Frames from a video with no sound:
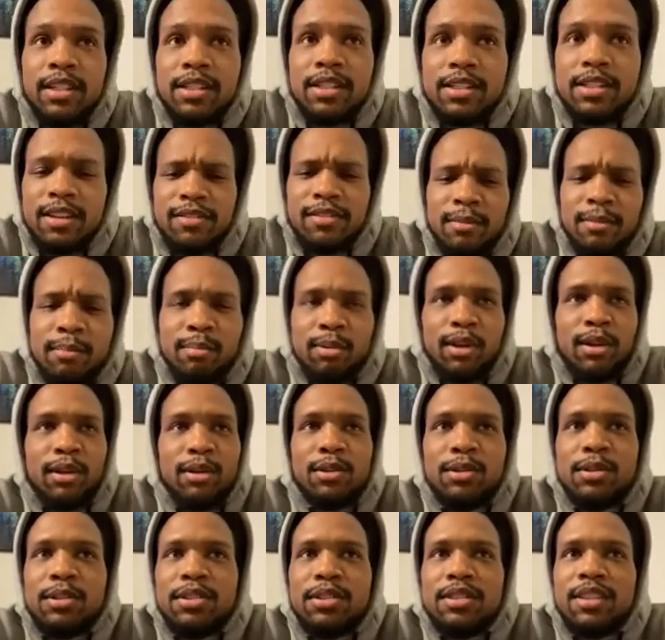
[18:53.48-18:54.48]
stuff with
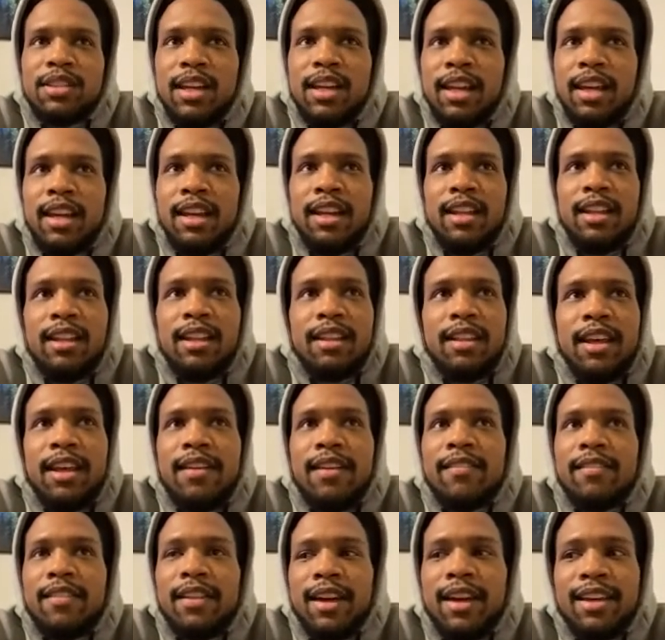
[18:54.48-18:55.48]
pros, and
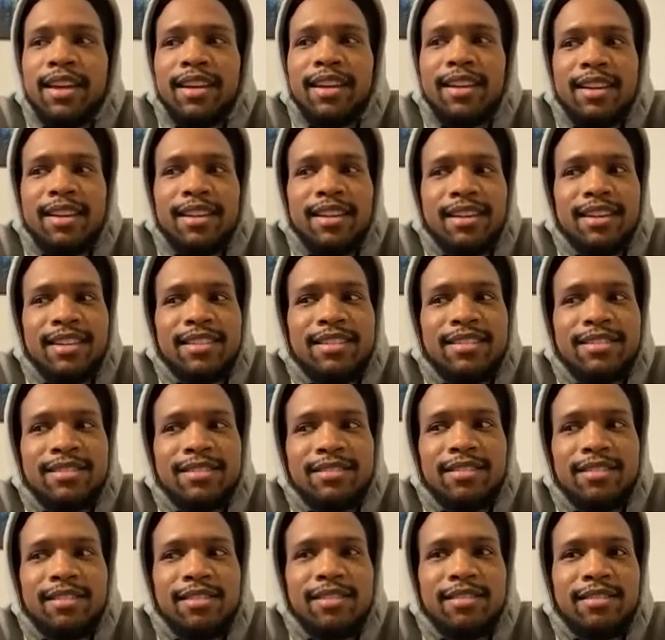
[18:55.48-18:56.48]
they've like
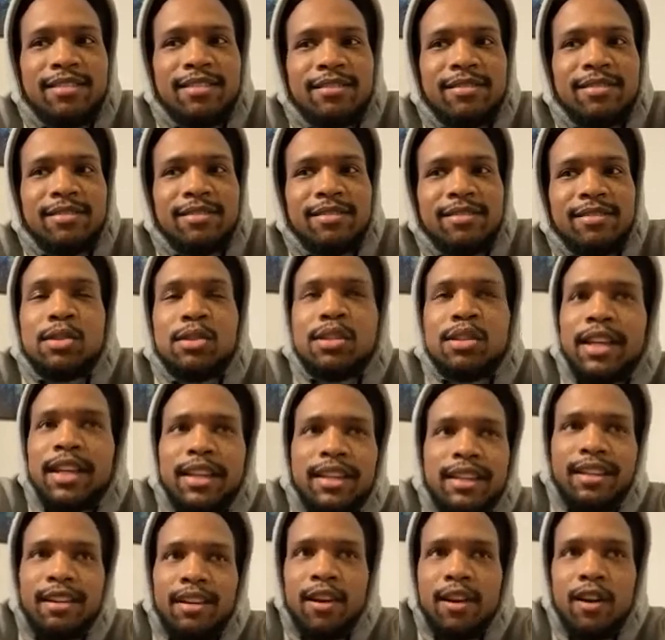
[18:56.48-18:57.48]
this was
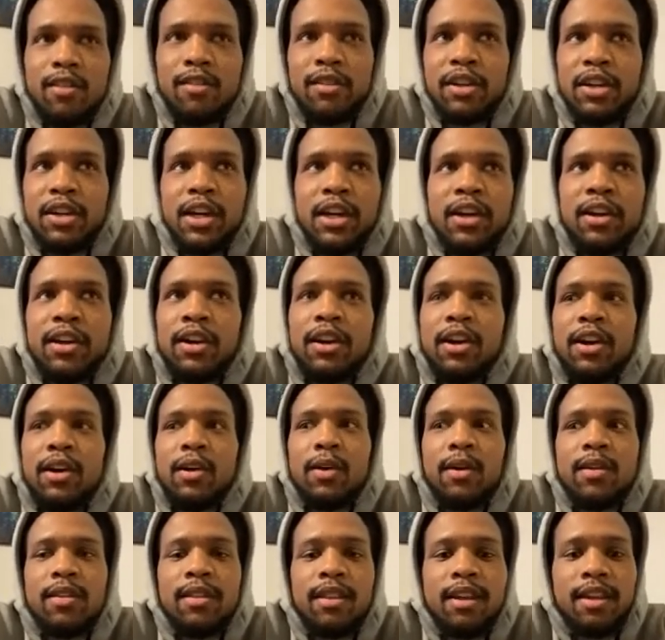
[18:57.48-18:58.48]
like over a year
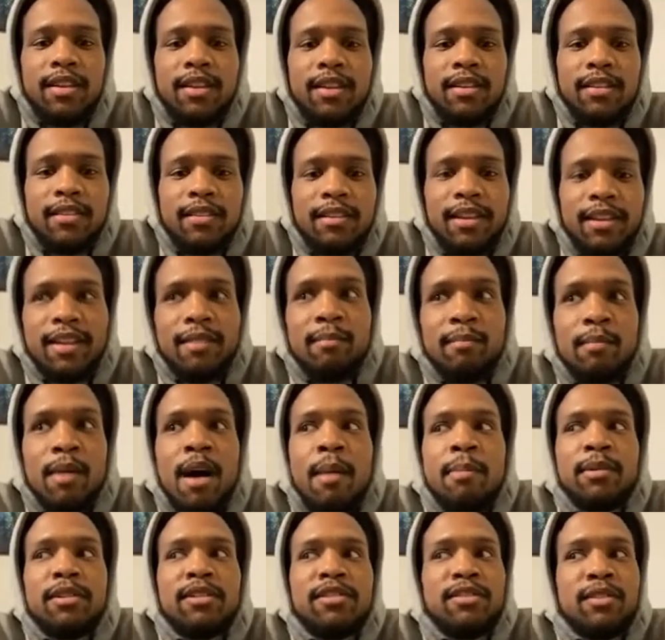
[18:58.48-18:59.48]
ago, and they like
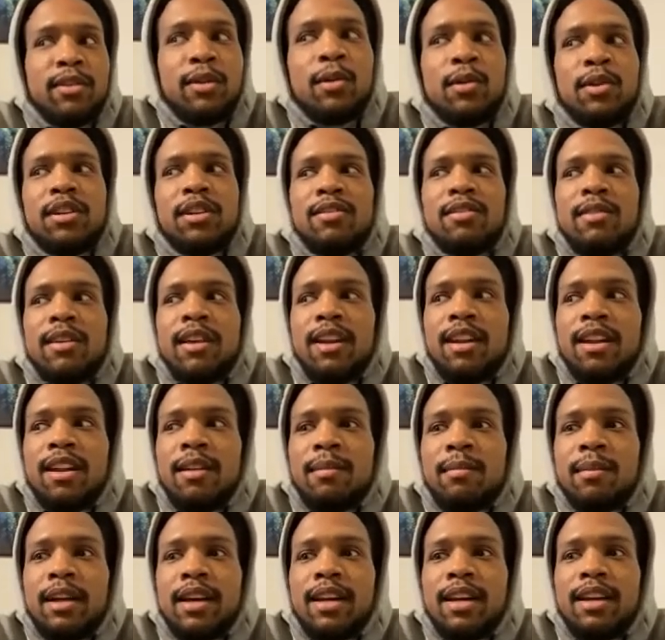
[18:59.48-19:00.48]
mopped the floor with me, and
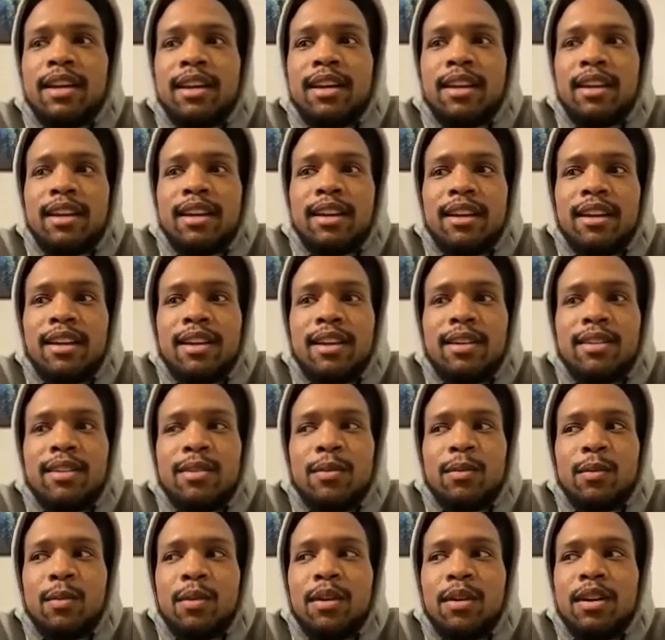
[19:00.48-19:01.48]
I'm like,
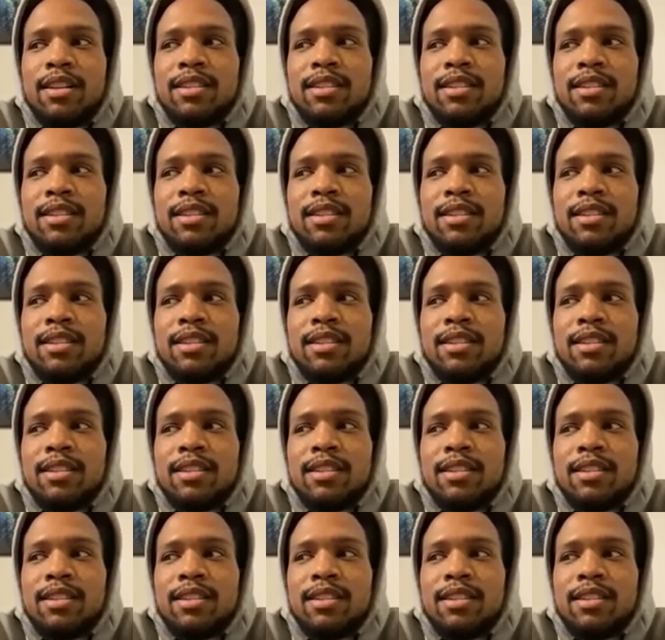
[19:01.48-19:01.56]
what